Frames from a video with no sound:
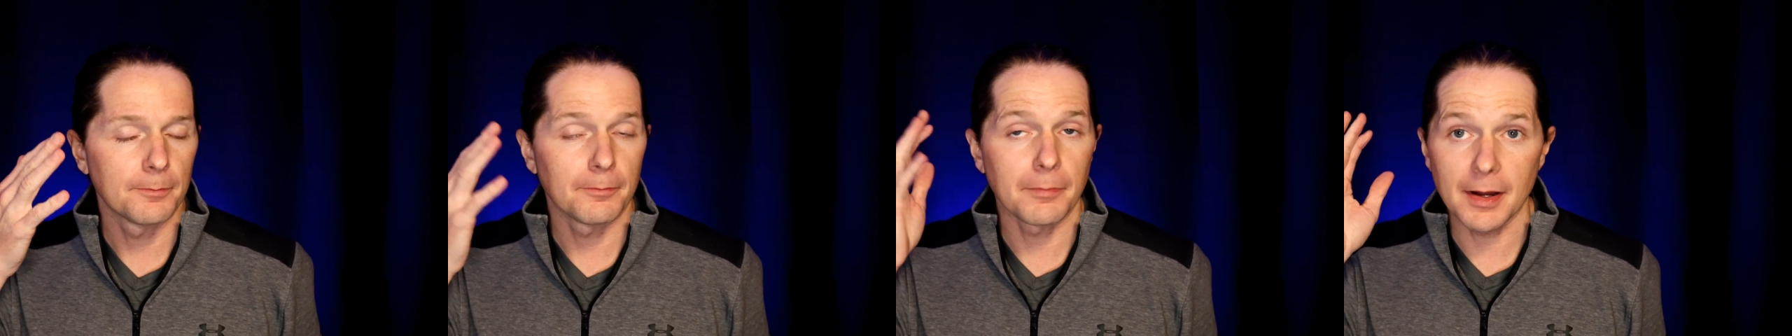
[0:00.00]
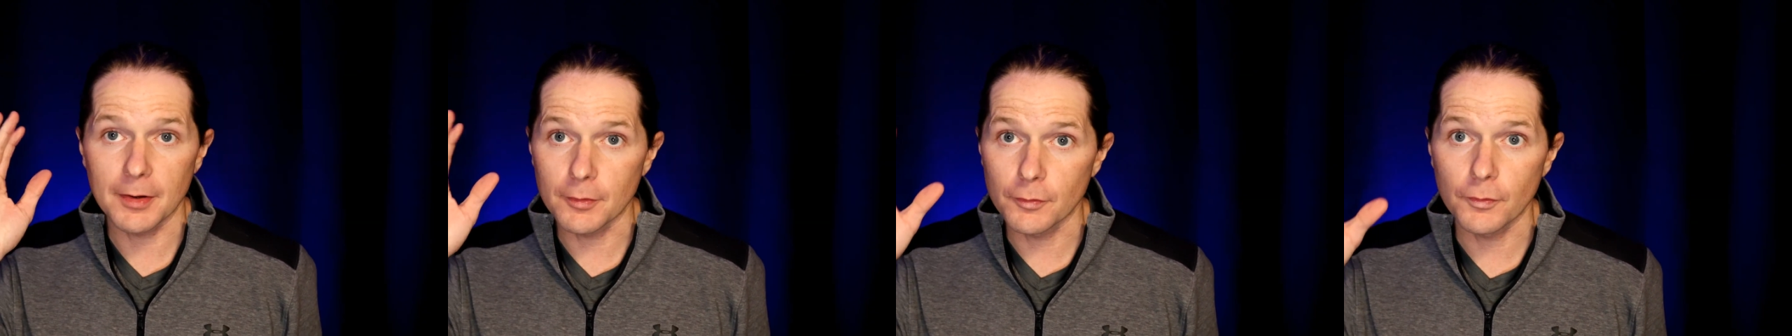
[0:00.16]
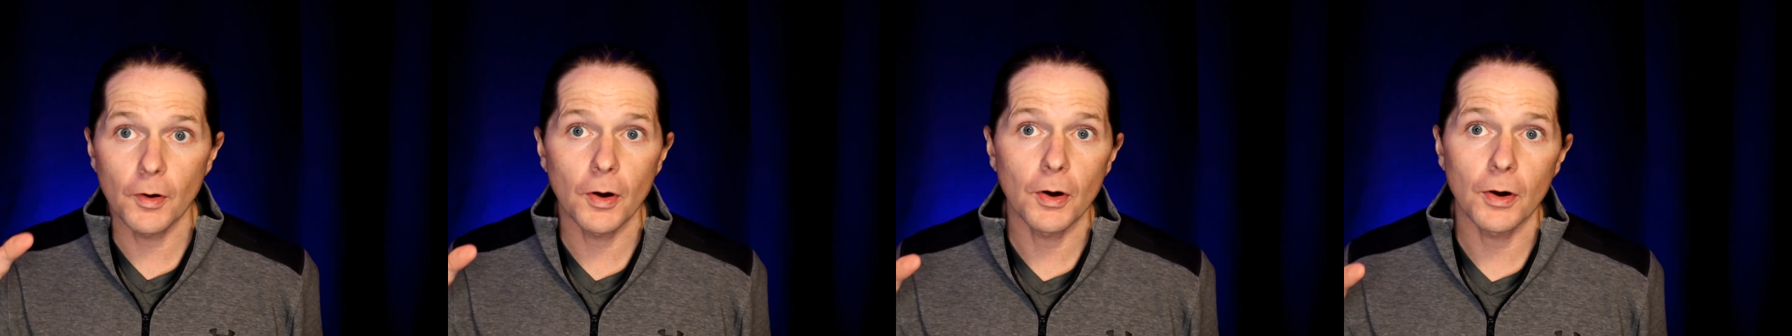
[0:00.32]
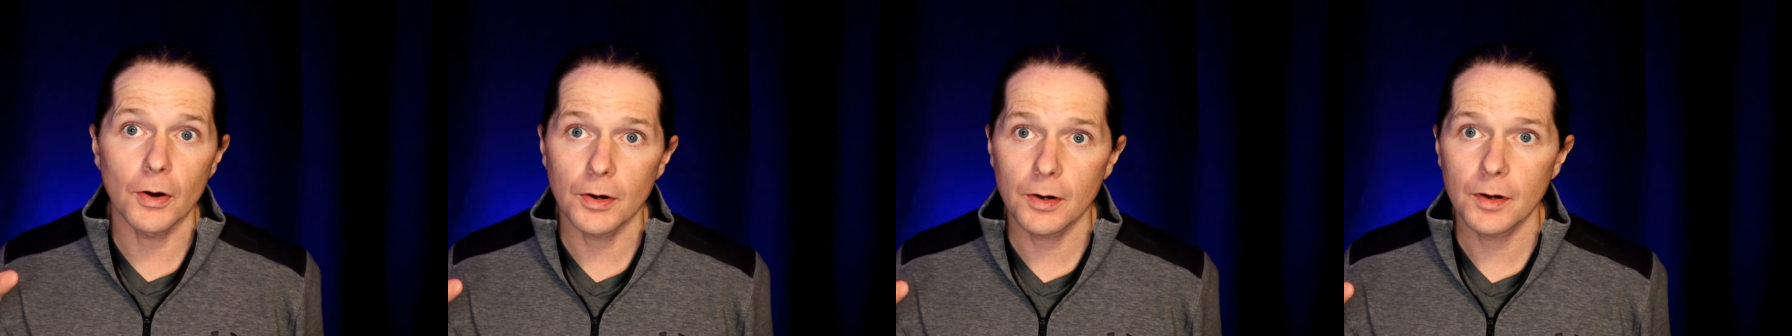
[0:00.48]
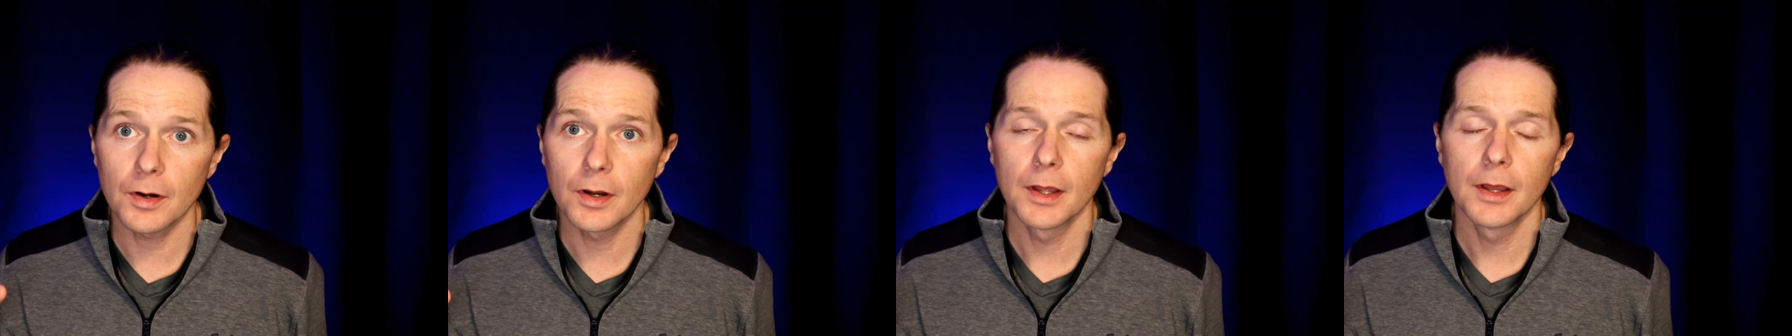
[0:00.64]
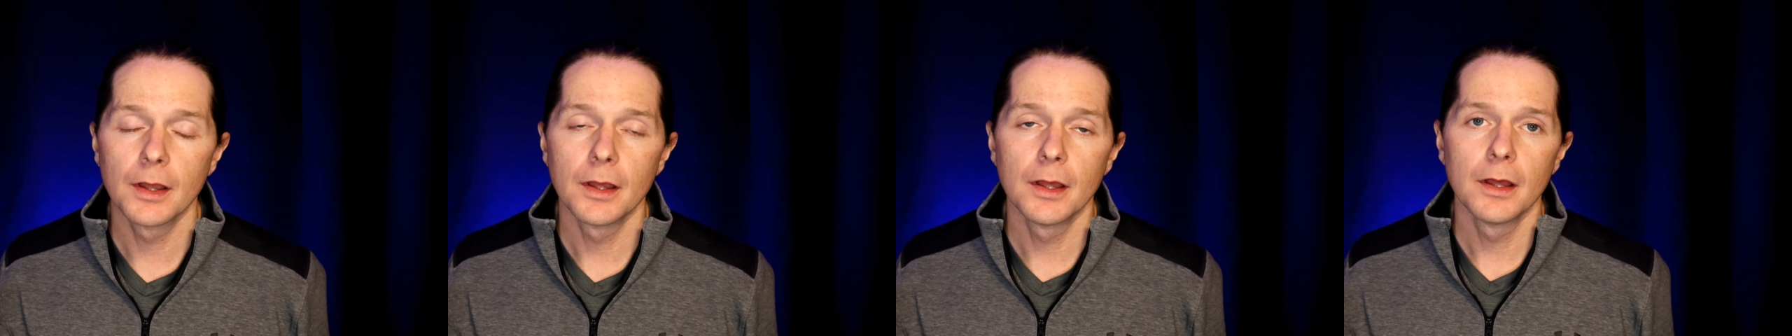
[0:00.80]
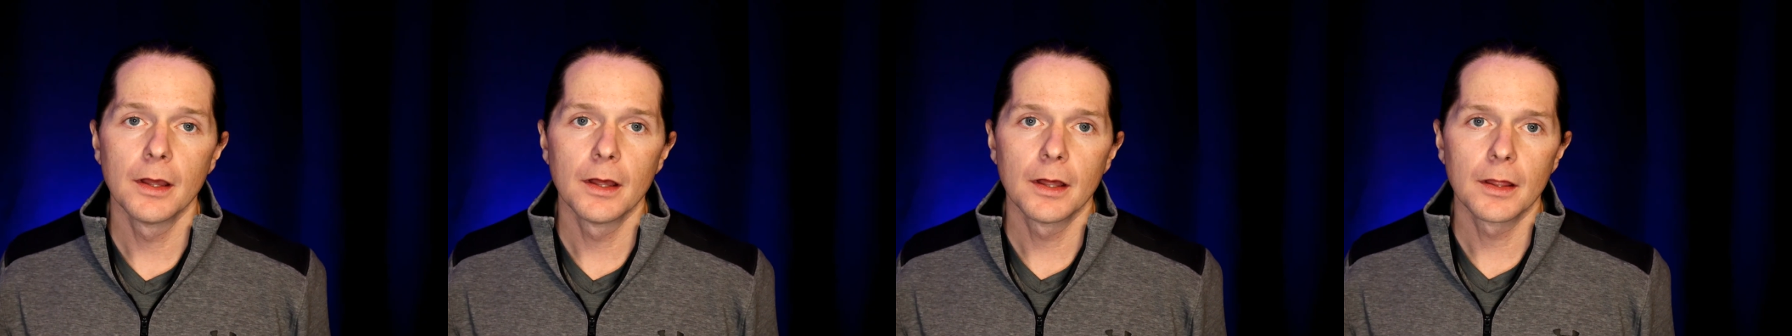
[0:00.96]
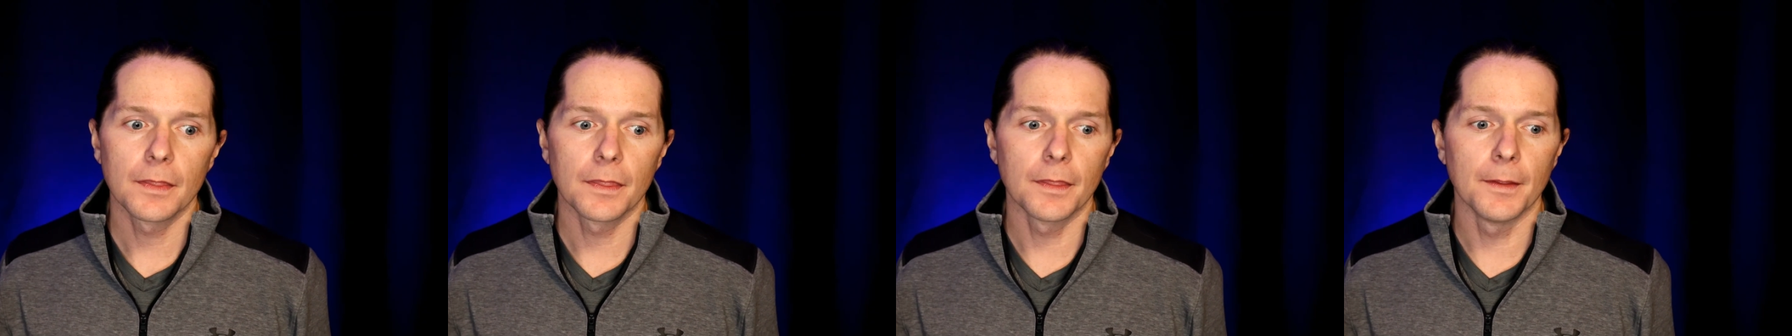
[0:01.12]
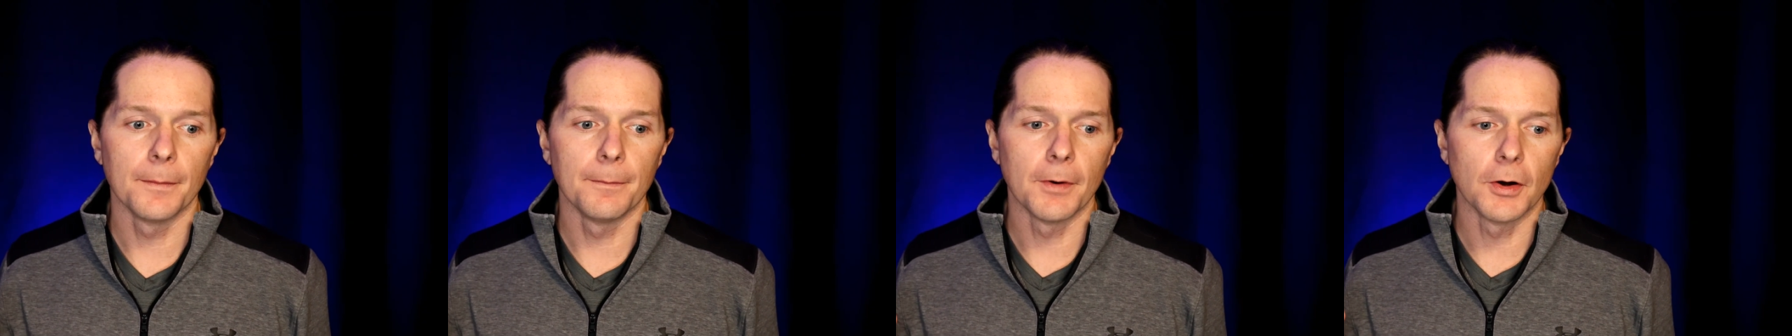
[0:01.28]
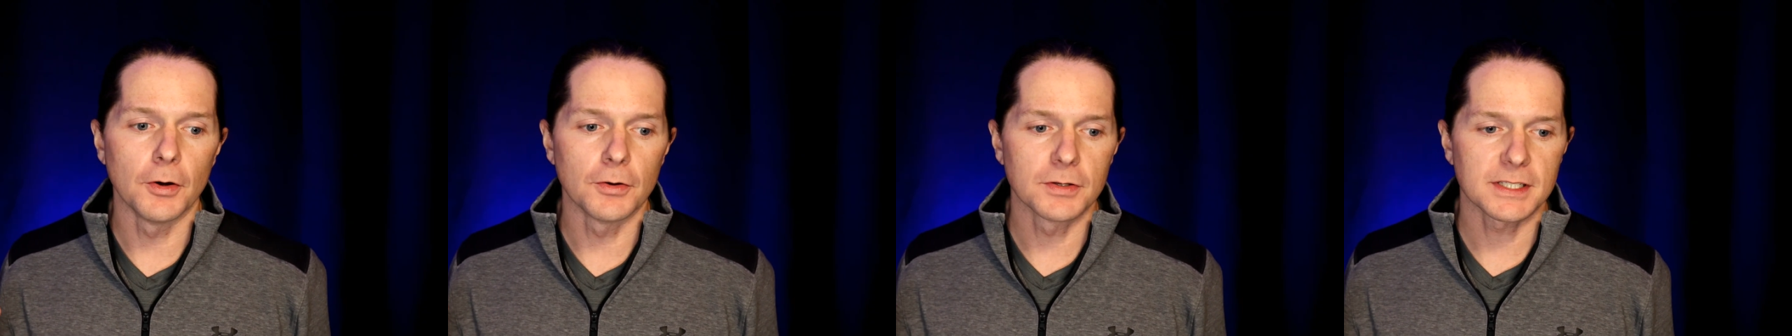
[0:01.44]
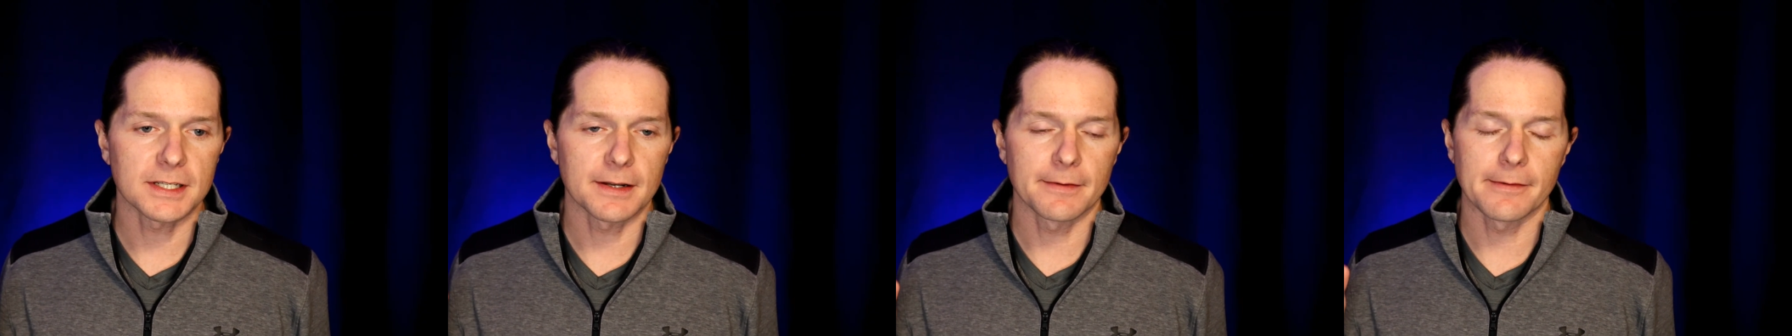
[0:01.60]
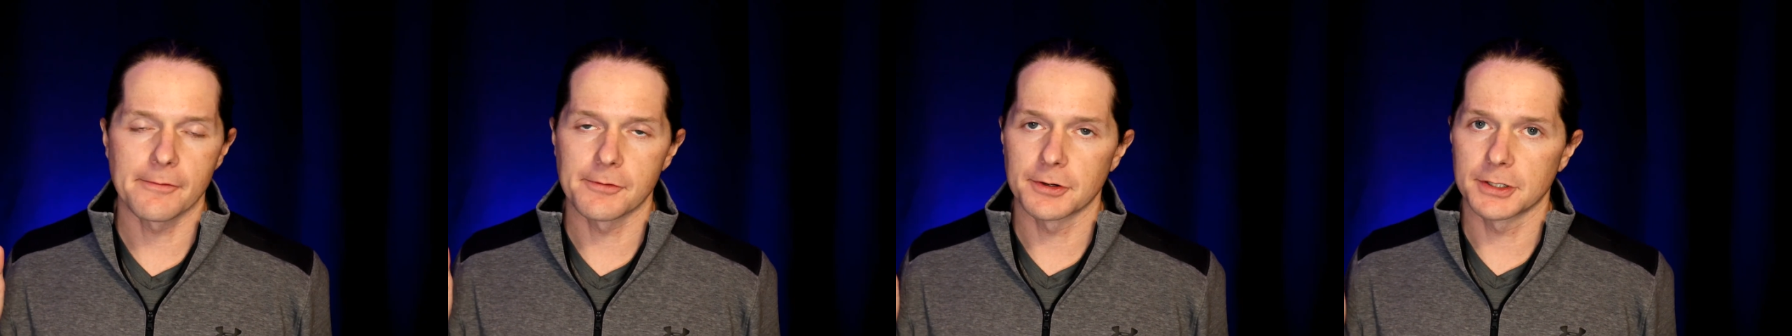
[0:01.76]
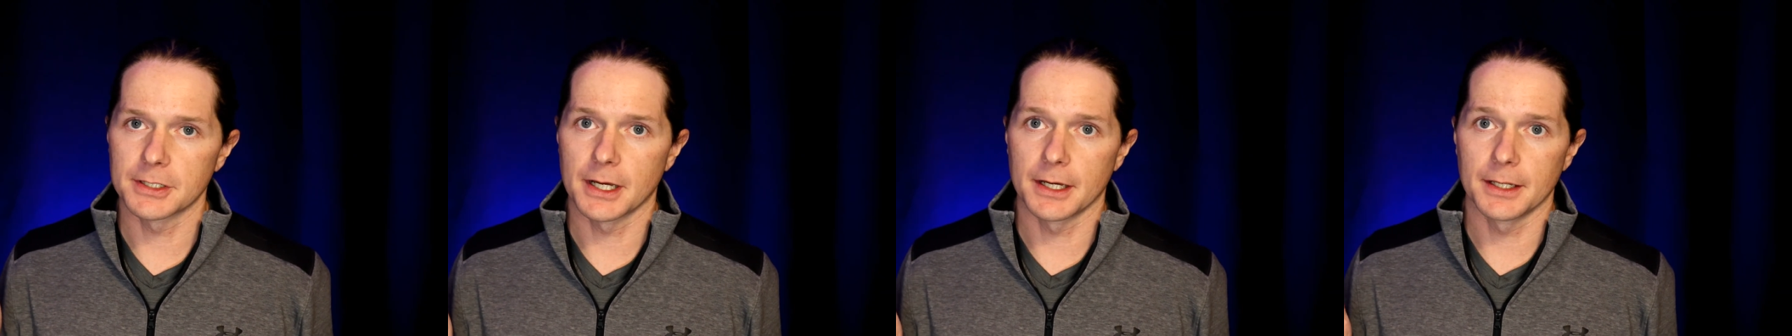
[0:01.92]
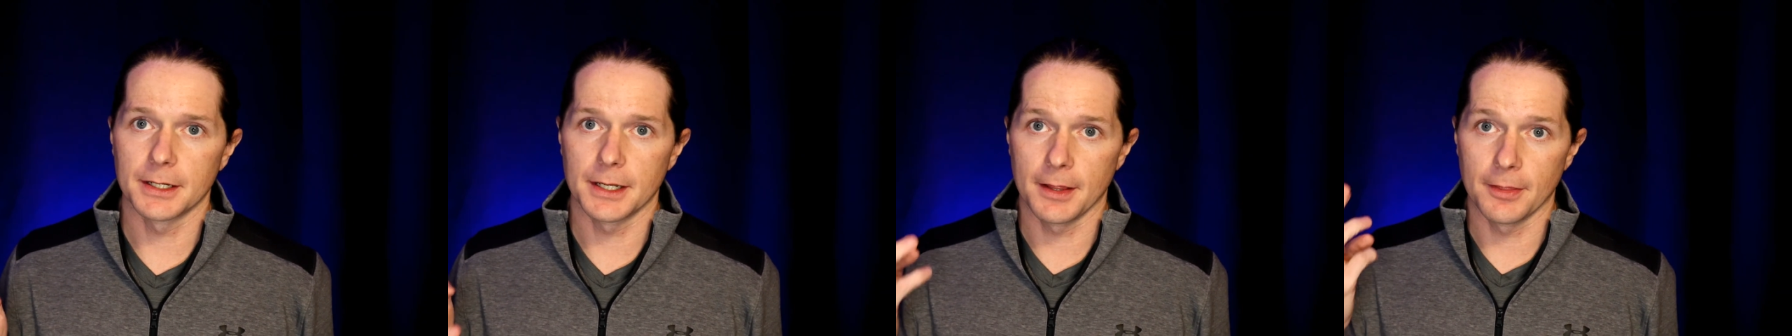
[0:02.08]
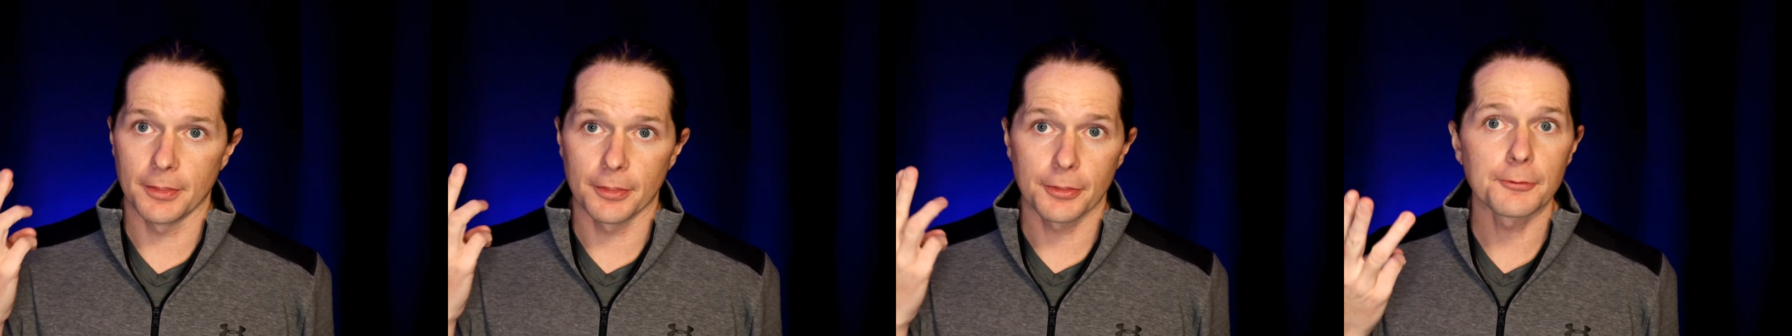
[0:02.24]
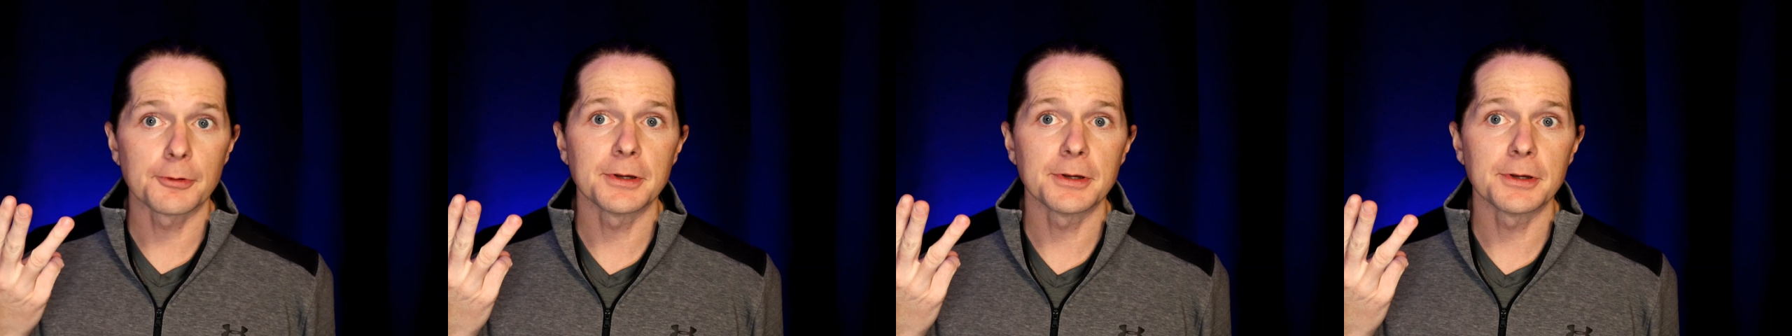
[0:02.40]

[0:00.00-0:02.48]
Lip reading: the most I've ever done in